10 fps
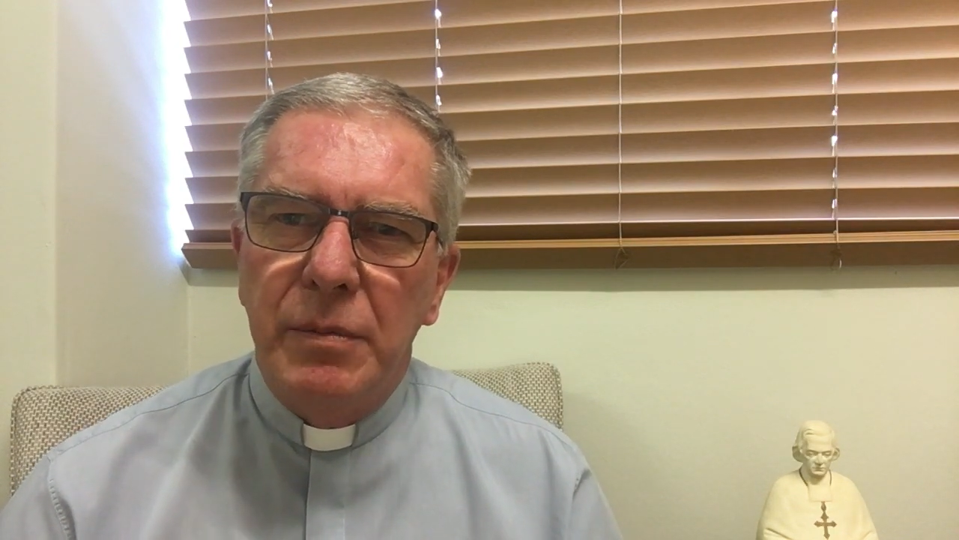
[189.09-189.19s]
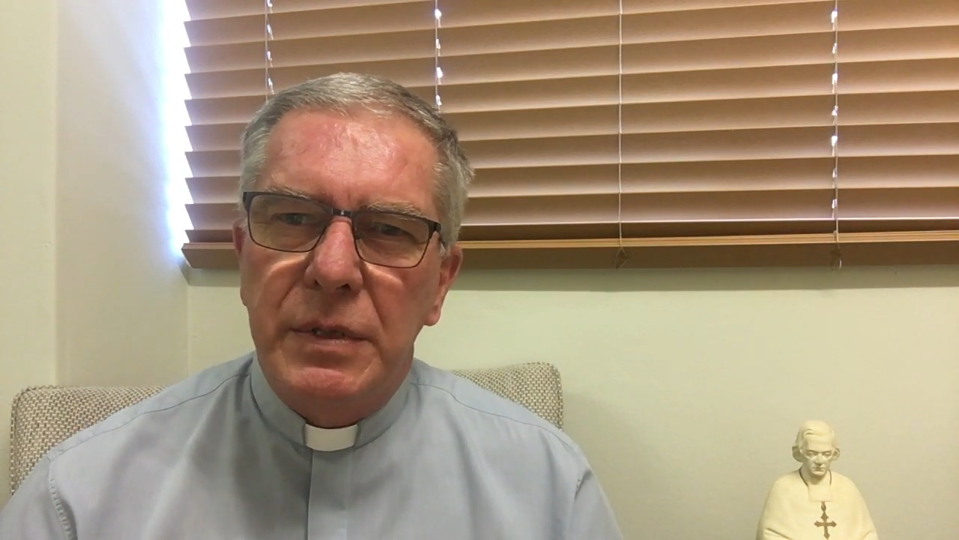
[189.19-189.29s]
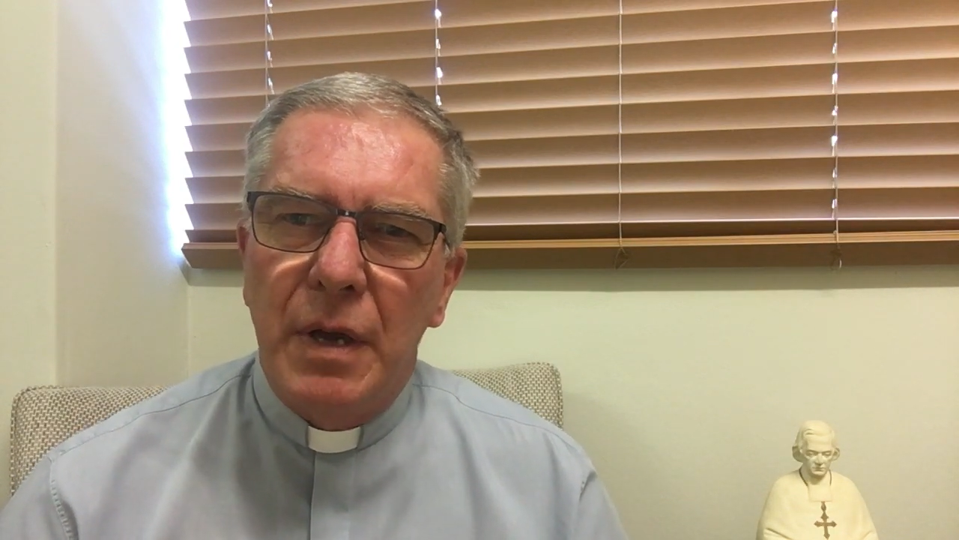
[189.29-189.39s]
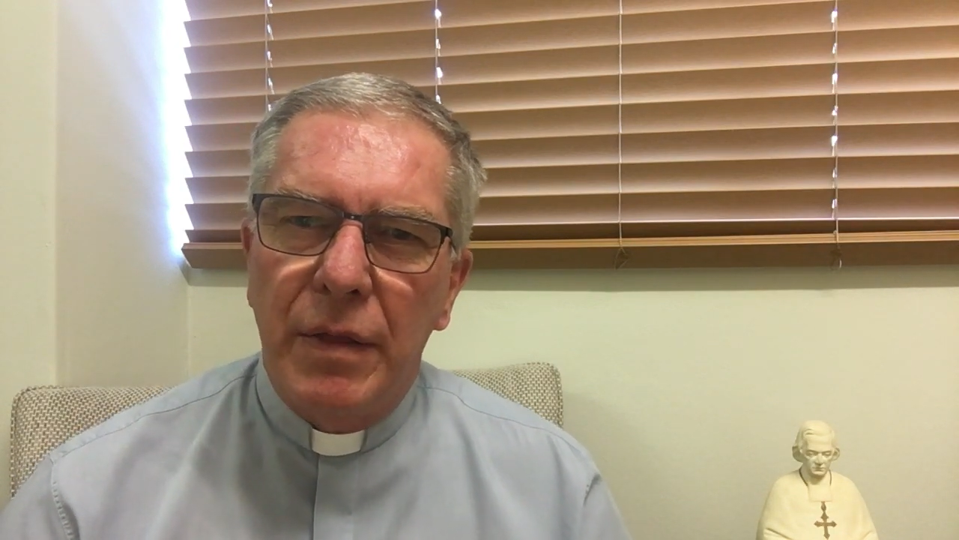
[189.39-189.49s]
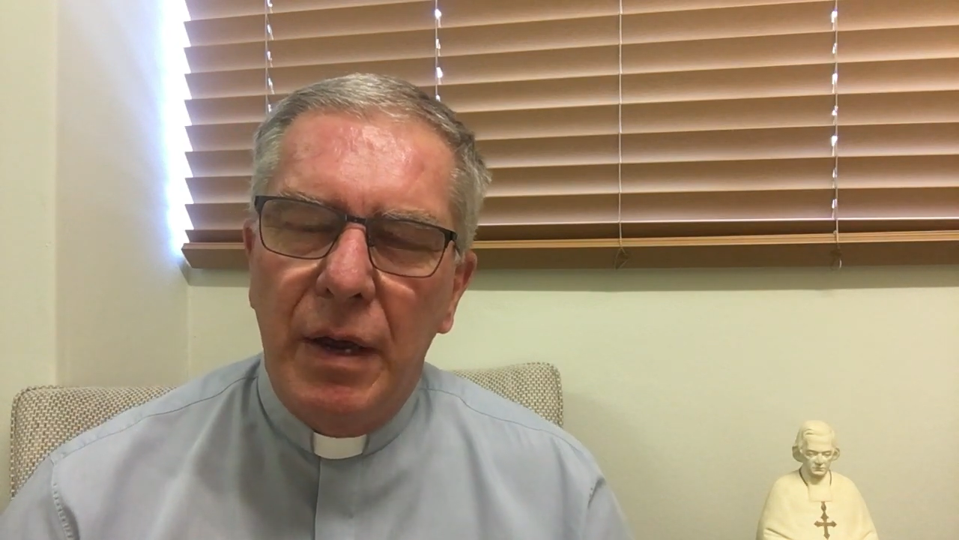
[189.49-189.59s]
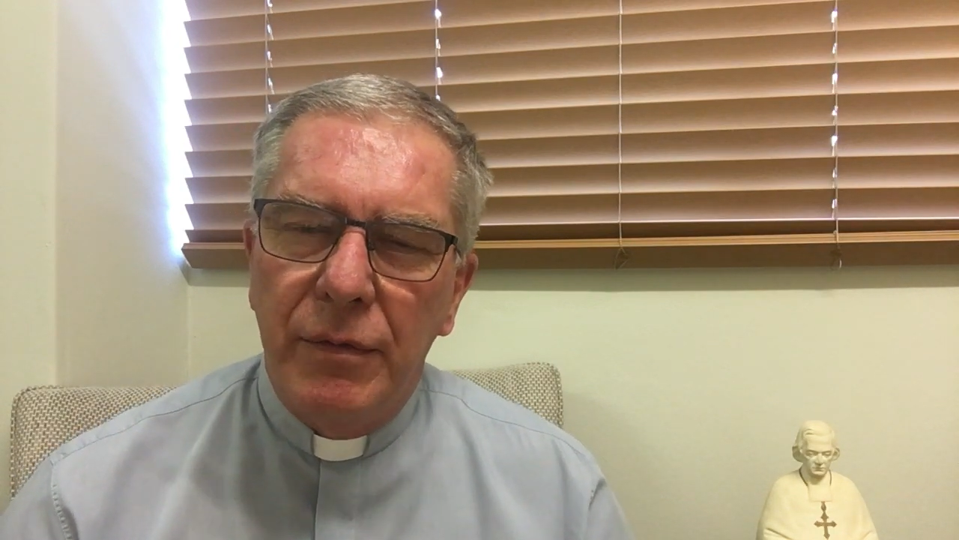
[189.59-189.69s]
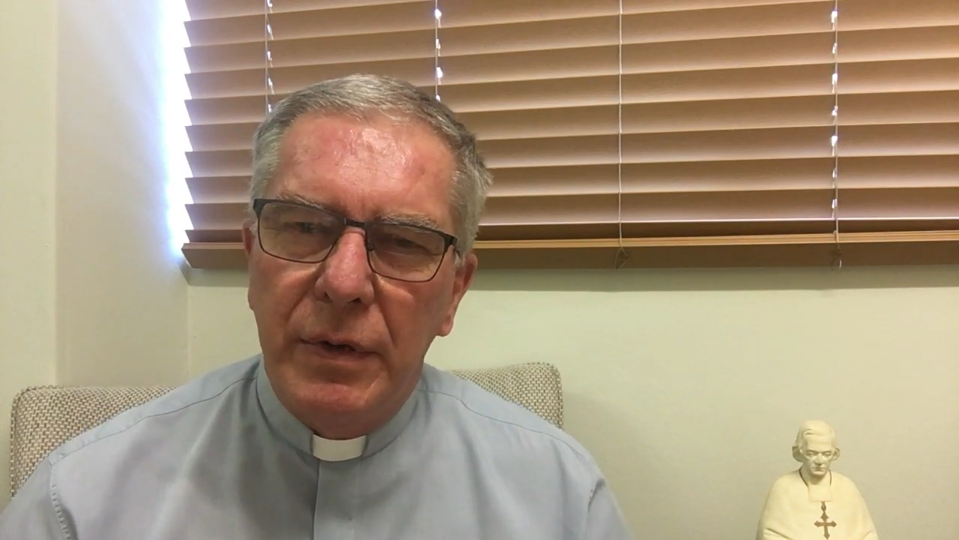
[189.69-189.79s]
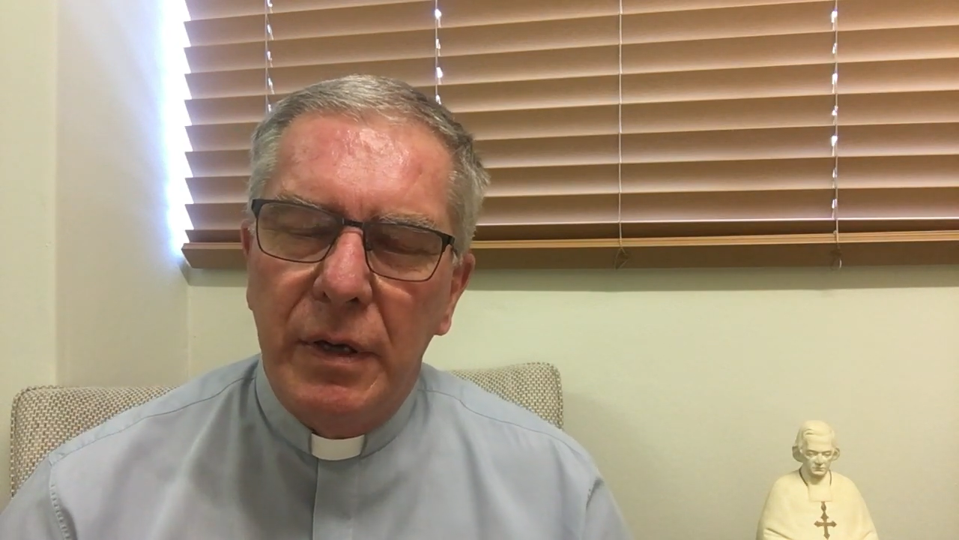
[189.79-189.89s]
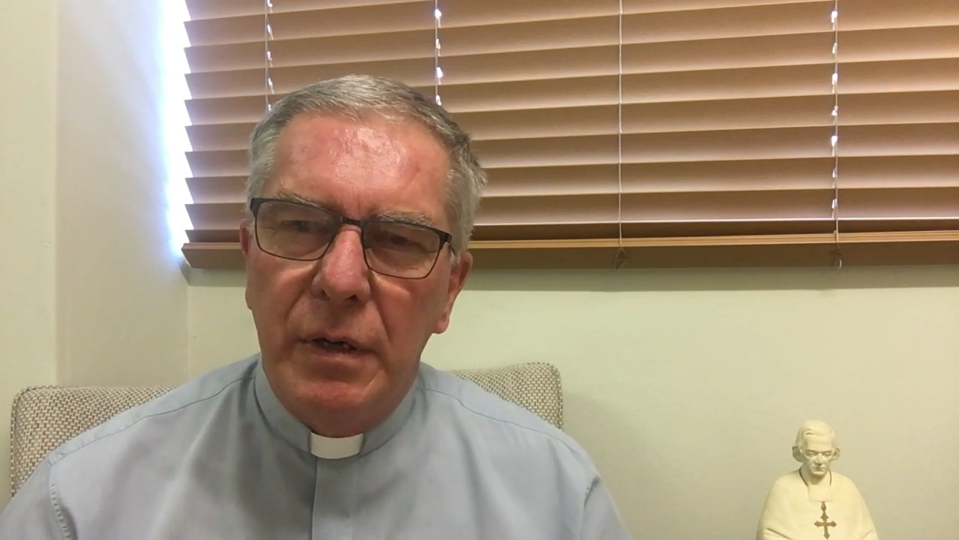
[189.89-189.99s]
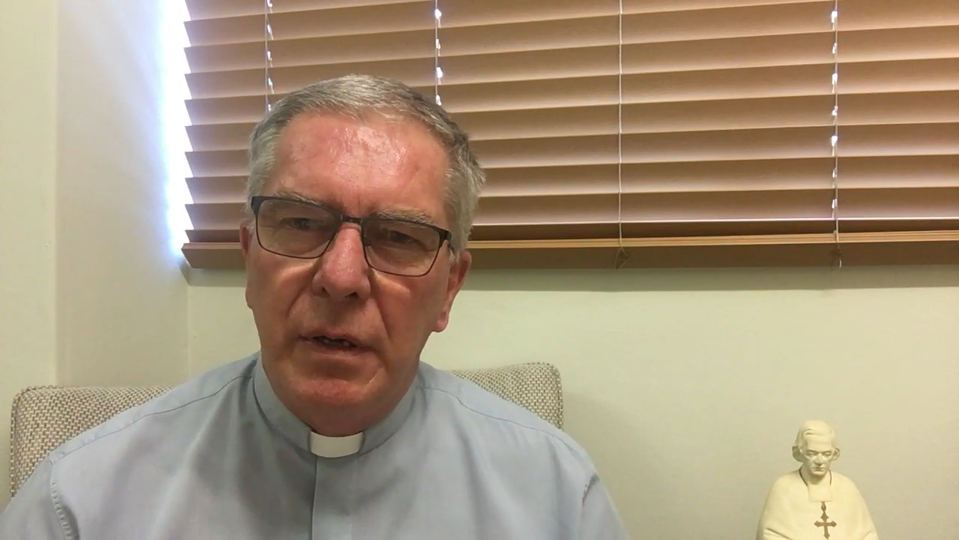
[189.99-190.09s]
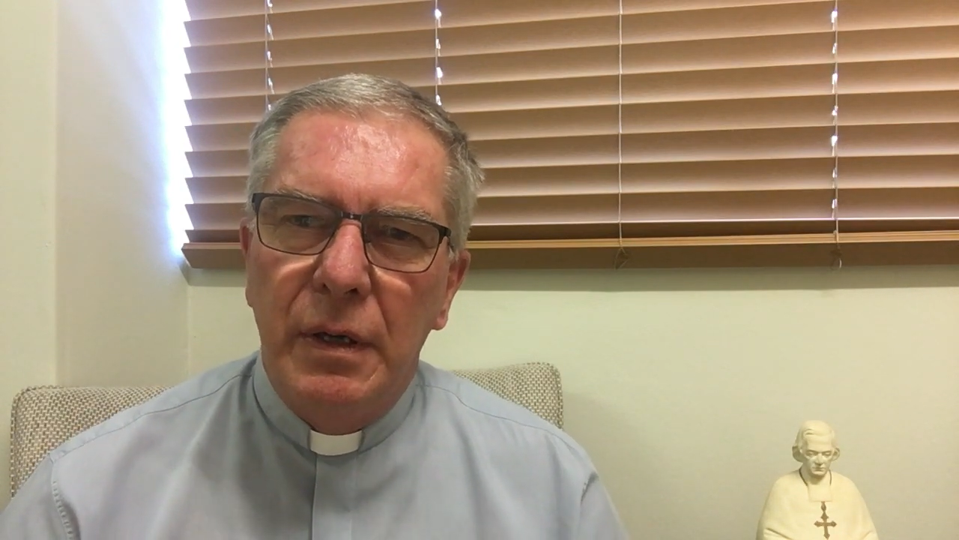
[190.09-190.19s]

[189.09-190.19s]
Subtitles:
to South Africa